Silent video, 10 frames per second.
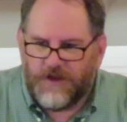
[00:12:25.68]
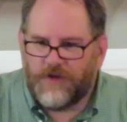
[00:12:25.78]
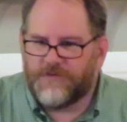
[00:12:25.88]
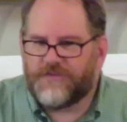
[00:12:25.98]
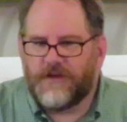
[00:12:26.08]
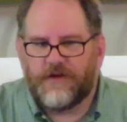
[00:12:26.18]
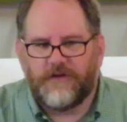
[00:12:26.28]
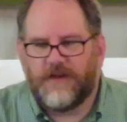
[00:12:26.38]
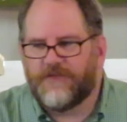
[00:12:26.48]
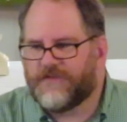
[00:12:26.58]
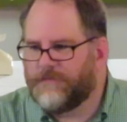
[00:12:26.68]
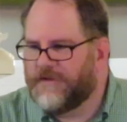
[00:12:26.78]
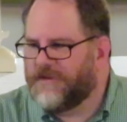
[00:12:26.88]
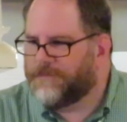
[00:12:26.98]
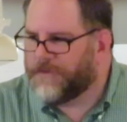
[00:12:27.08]
I was there enough to
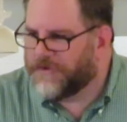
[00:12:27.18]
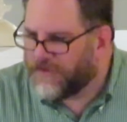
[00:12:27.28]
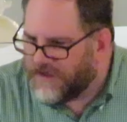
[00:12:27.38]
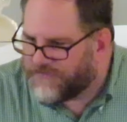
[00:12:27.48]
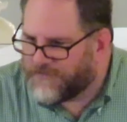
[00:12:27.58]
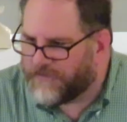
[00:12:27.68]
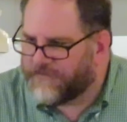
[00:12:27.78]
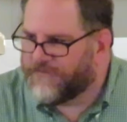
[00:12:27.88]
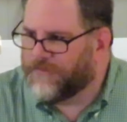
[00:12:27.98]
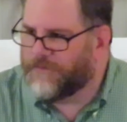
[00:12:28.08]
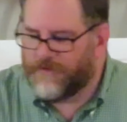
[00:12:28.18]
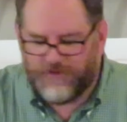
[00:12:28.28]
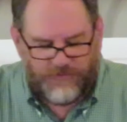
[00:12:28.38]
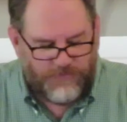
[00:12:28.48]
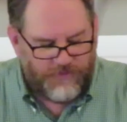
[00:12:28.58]
be deeply grateful
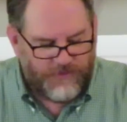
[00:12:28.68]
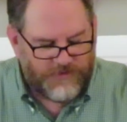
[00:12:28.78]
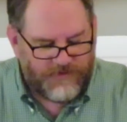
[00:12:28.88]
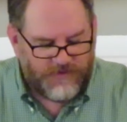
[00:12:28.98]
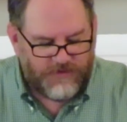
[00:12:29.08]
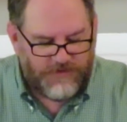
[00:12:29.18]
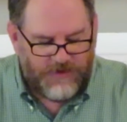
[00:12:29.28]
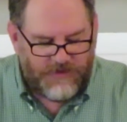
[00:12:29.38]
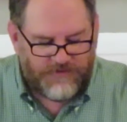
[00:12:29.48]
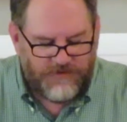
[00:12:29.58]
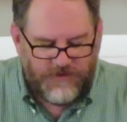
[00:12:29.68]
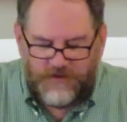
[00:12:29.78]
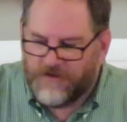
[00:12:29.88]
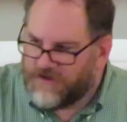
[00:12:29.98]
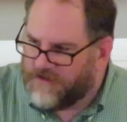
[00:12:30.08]
for the work that
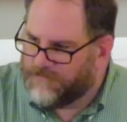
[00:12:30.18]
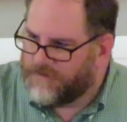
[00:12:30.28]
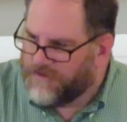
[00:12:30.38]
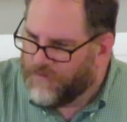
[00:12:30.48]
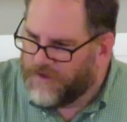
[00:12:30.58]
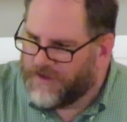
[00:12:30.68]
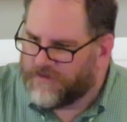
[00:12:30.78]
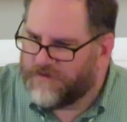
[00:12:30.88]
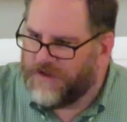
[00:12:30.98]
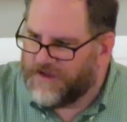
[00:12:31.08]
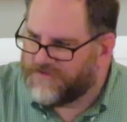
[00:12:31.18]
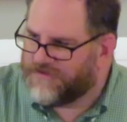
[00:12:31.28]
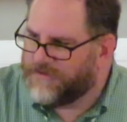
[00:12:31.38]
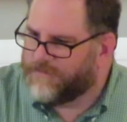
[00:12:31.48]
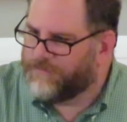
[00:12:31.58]
Kim and Noelle and
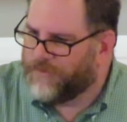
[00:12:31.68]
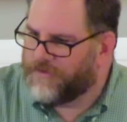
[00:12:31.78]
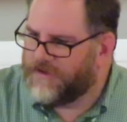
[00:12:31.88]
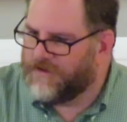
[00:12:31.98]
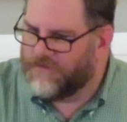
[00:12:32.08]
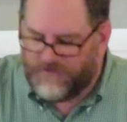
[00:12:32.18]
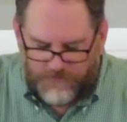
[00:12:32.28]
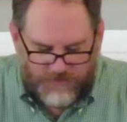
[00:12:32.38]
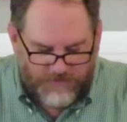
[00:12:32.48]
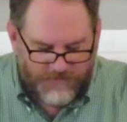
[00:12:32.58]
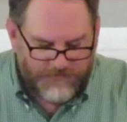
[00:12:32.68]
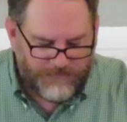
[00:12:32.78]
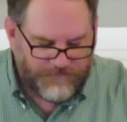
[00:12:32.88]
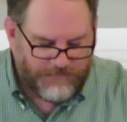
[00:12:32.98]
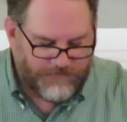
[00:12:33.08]
Nancy put into it.